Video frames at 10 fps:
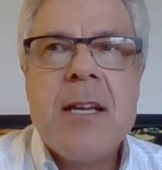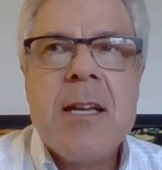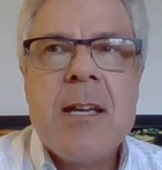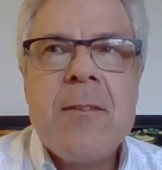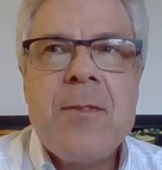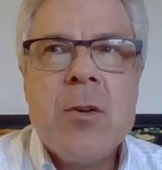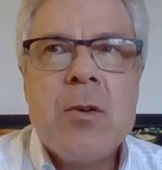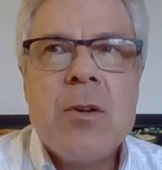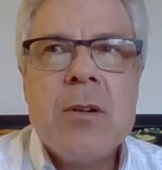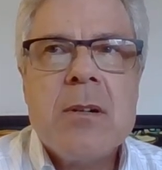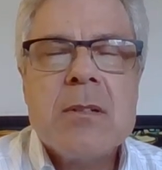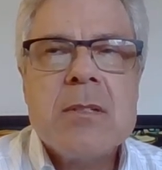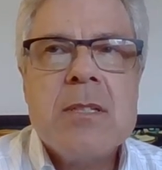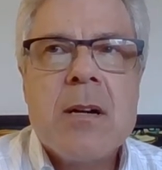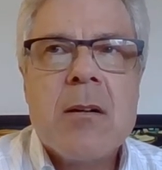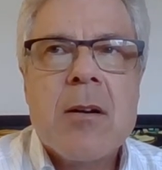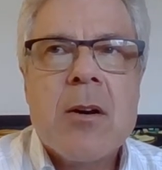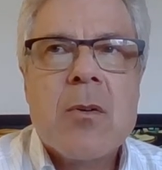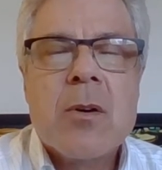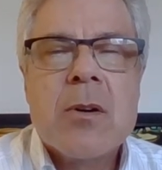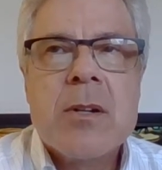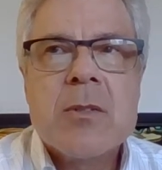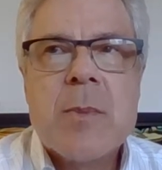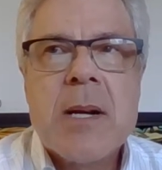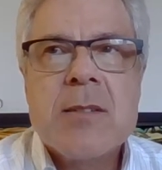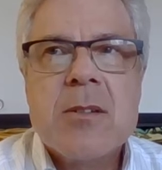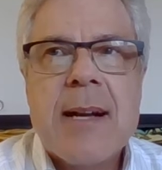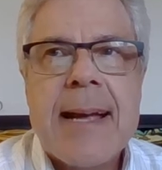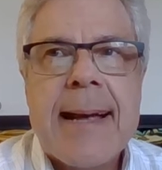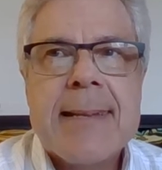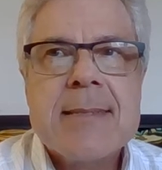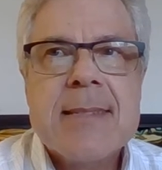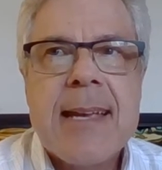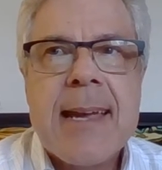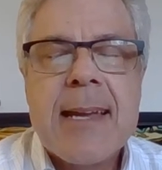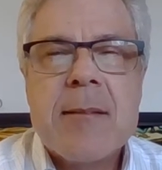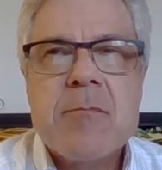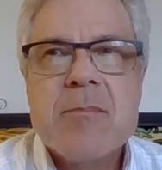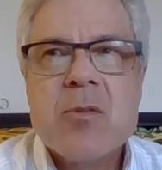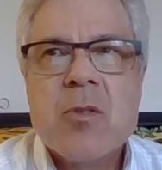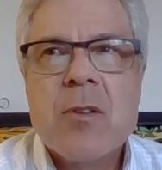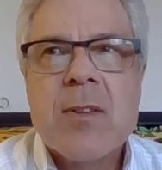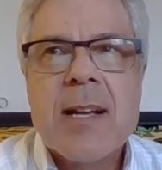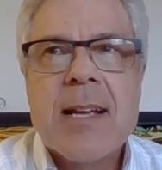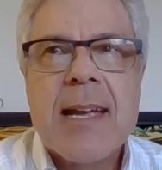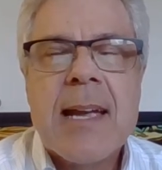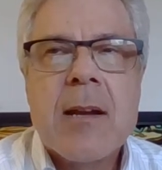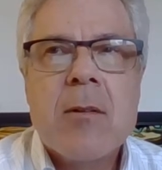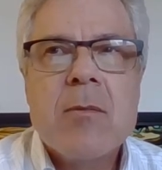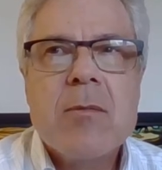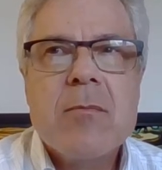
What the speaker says: If your CRO or your sponsor has a sort of like a